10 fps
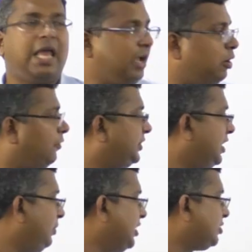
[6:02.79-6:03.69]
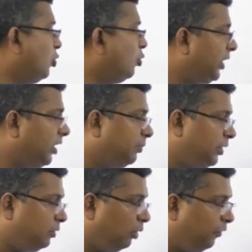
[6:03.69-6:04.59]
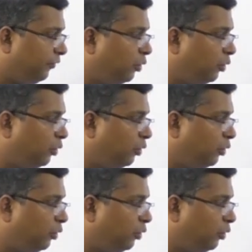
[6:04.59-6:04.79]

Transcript: lack of seamless movement bit of